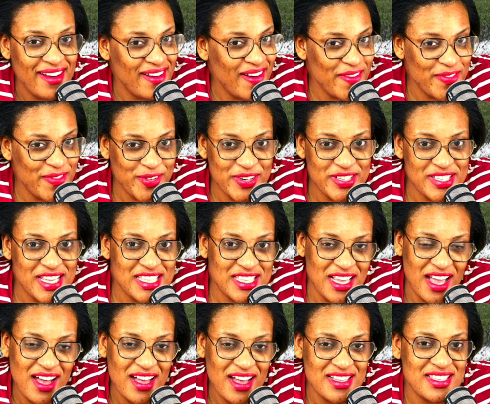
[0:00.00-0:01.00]
Of course, that's
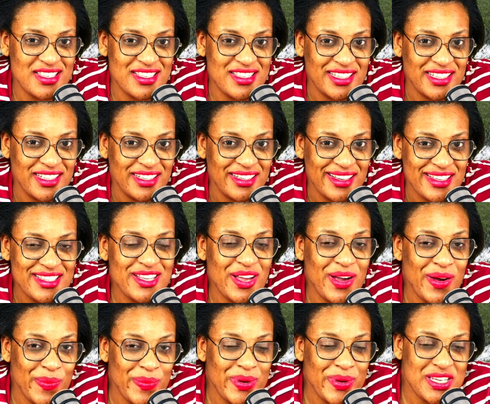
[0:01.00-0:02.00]
us.
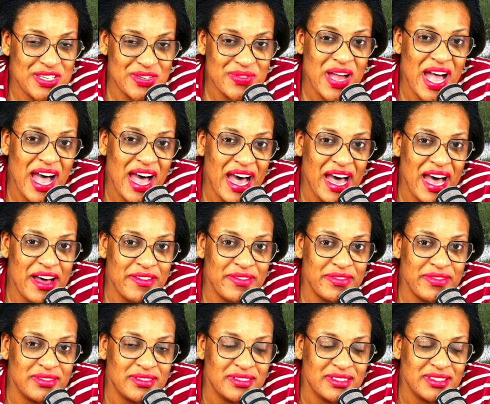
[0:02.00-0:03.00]
So we do
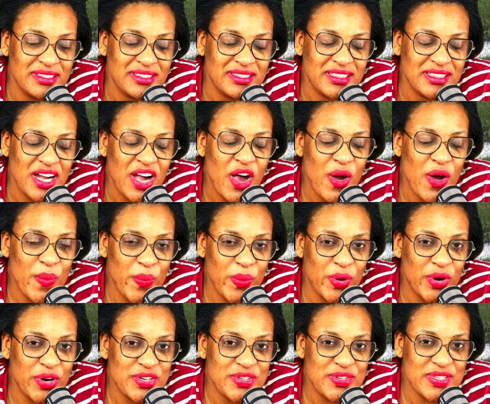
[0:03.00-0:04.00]
have a
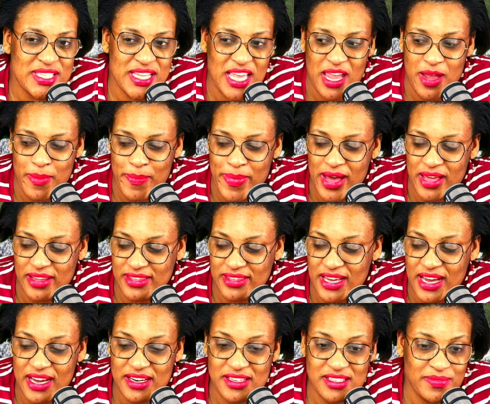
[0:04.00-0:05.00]
word to say about
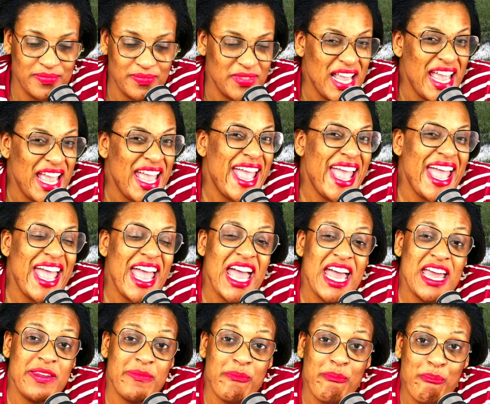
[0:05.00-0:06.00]
that.
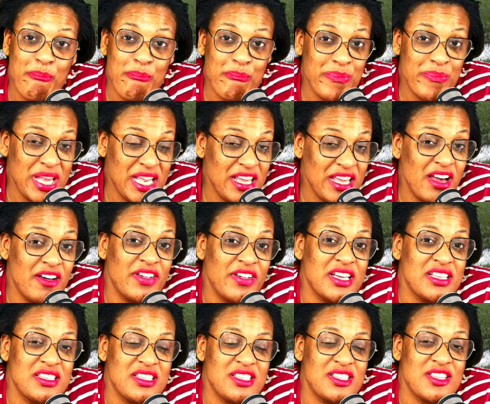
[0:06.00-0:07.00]
And many of
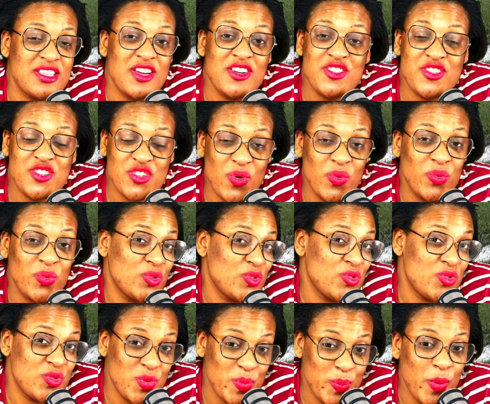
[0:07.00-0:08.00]
us don't
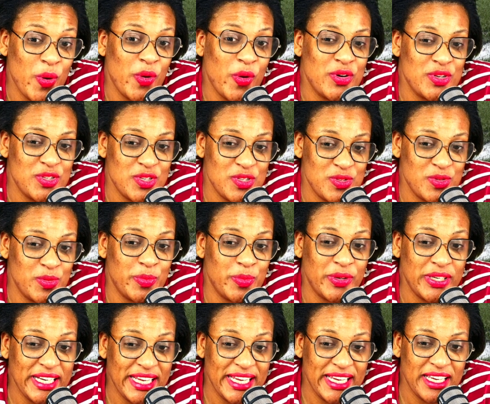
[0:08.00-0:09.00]
support the Super
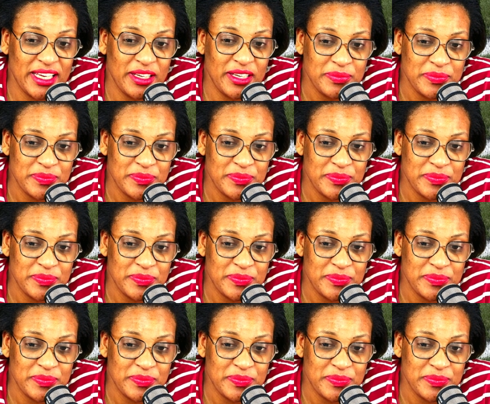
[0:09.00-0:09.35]
League.